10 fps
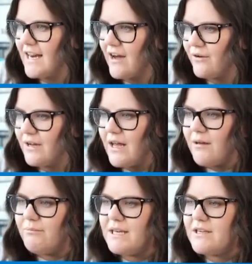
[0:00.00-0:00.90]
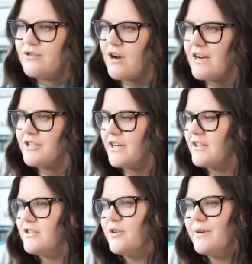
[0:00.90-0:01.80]
out, being tragic,
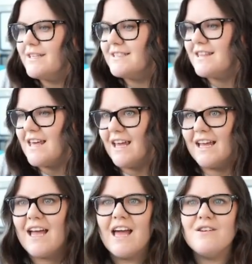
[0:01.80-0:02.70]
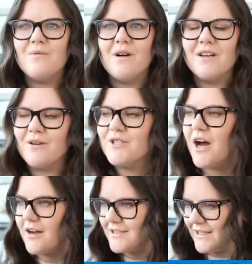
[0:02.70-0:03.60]
doing its thing." And you'll want to go
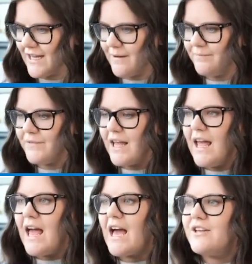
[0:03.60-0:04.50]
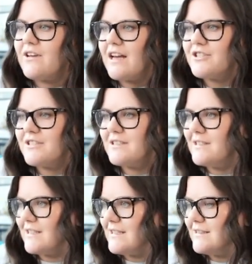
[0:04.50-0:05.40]
talk to them, and you'll actually
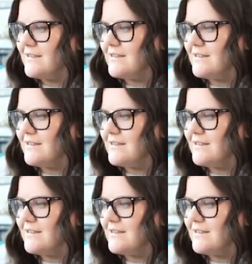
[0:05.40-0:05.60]
get